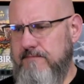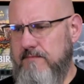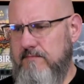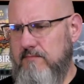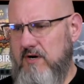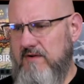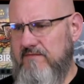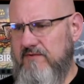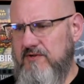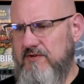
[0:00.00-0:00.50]

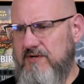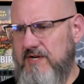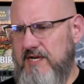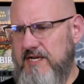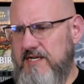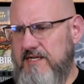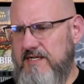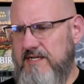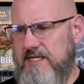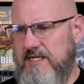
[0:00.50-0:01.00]
Marvel
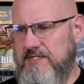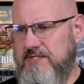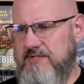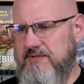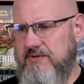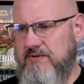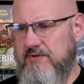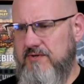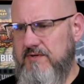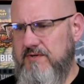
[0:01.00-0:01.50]
United Dice
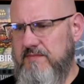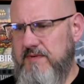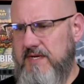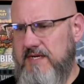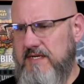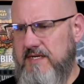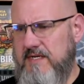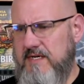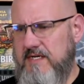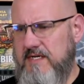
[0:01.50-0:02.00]
Throne. My
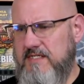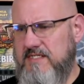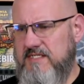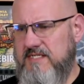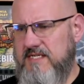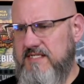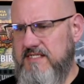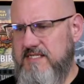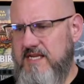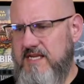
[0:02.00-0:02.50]
gut
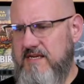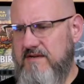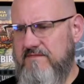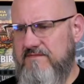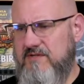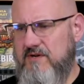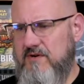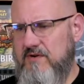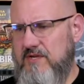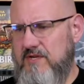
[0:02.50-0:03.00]
says King of
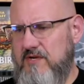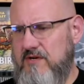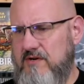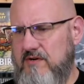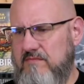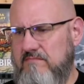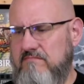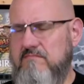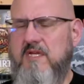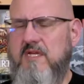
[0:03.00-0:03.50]

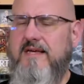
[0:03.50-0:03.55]
Tokyo.